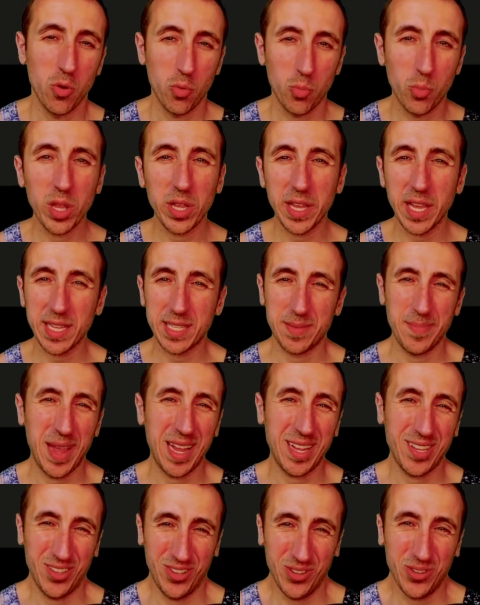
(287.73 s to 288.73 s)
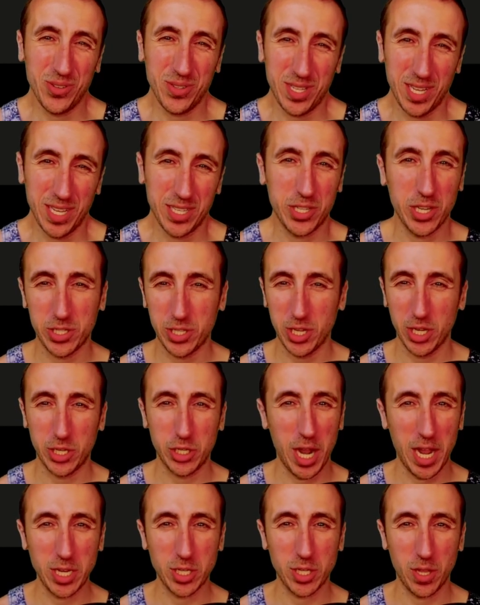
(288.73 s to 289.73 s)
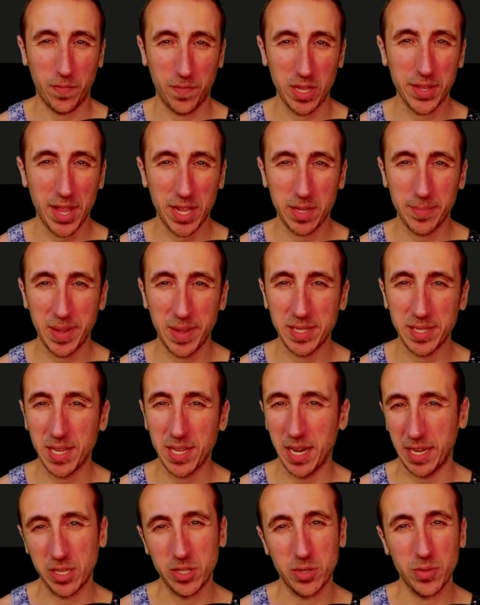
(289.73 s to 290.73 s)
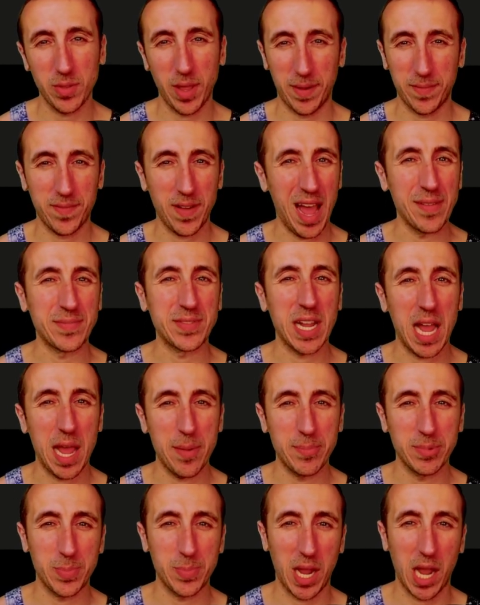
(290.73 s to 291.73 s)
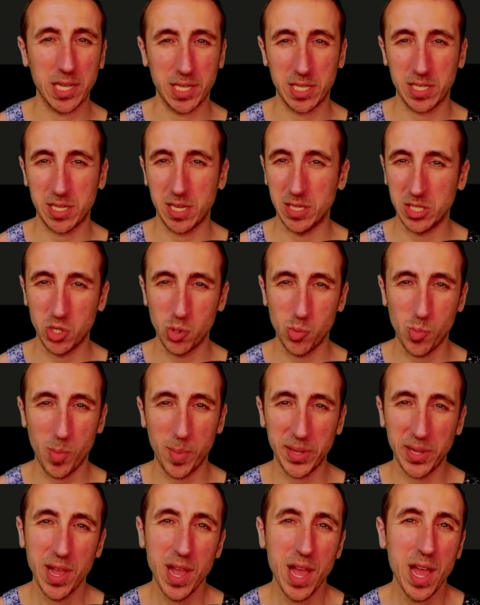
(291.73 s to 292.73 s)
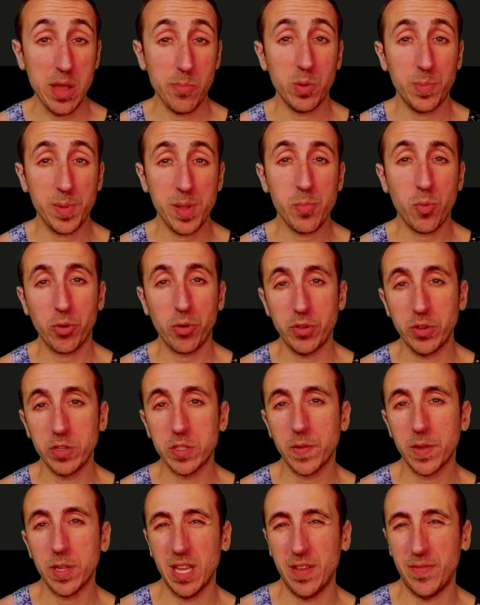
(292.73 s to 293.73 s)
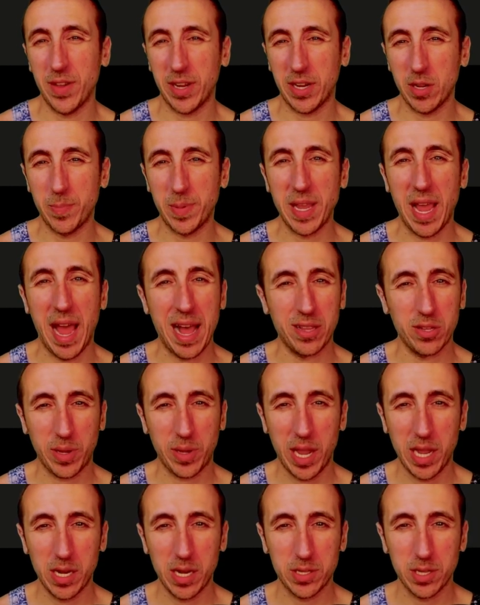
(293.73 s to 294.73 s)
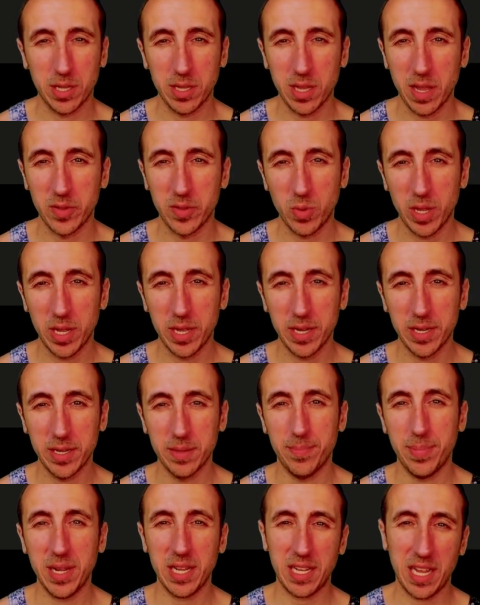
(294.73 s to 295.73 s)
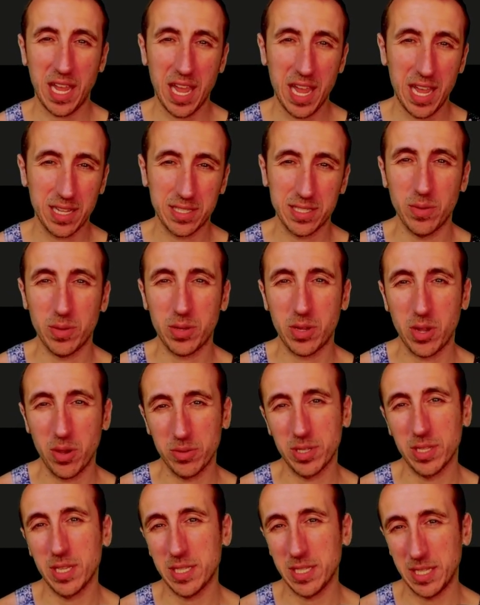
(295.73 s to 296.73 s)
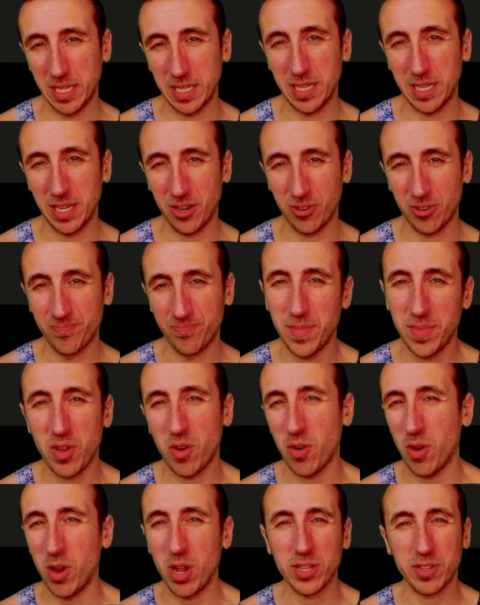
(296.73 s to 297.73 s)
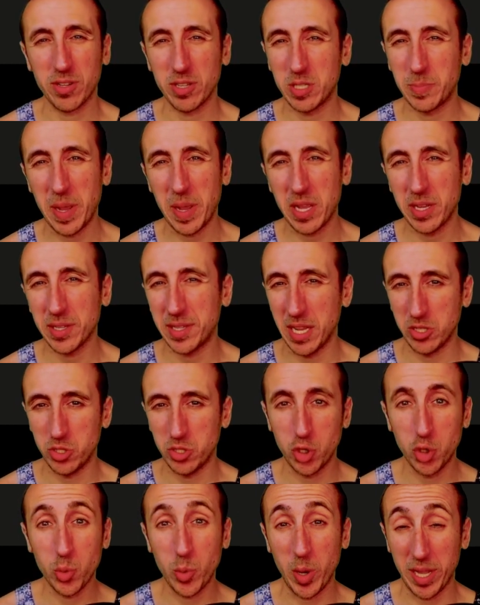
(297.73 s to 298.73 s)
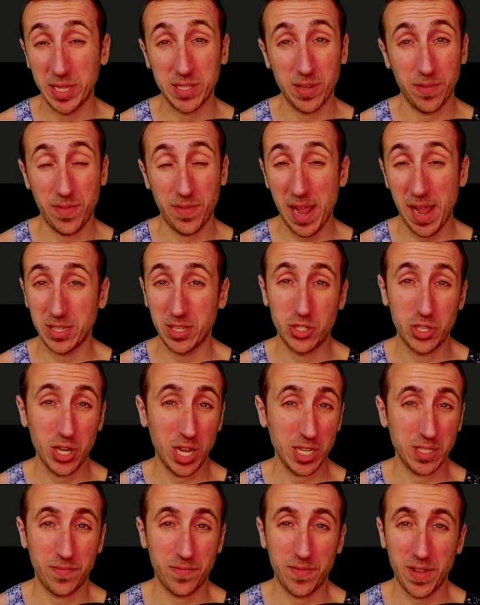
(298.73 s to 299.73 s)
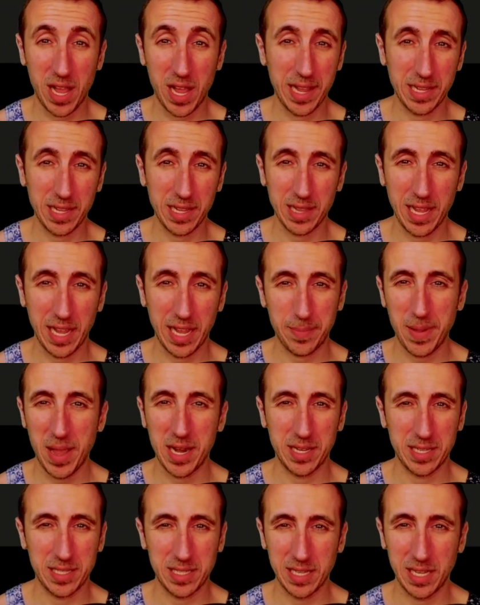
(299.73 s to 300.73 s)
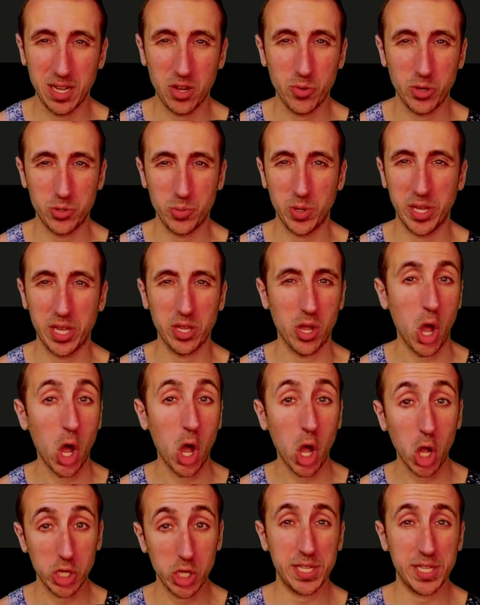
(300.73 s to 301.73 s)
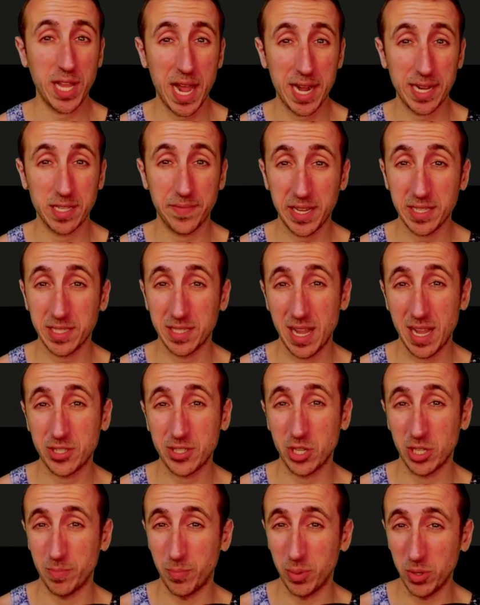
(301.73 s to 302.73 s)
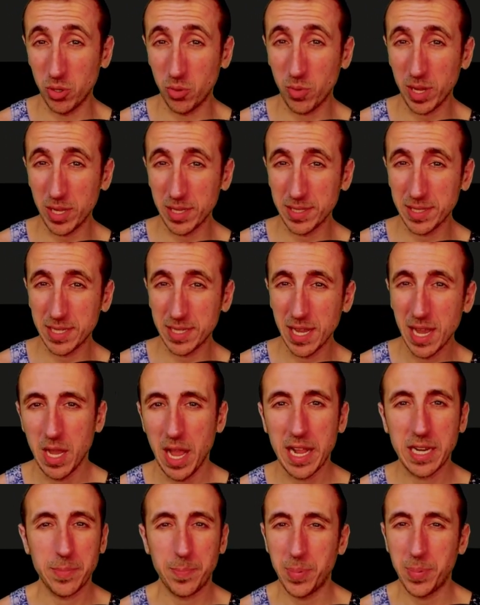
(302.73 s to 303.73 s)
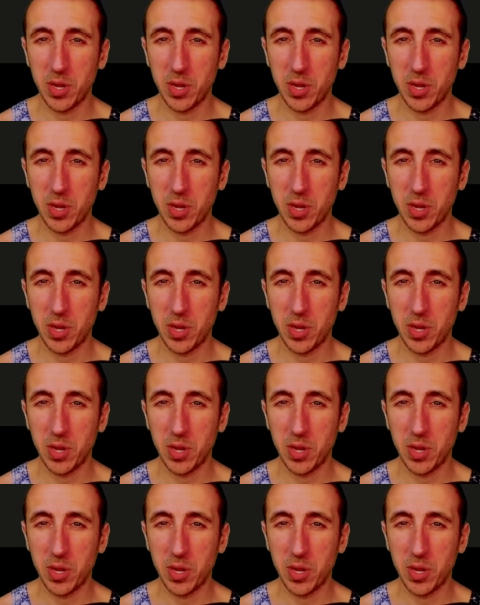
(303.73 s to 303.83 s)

Really, its main use is just to change the field element, and it can do that 5 times because it's consumable. It would be more useful if it could be allocated to level 1, but it can't, so it goes in the C tier. There are also spells that do its effect just fine, like Panacea, which will heal all status effects, not just blue ones. And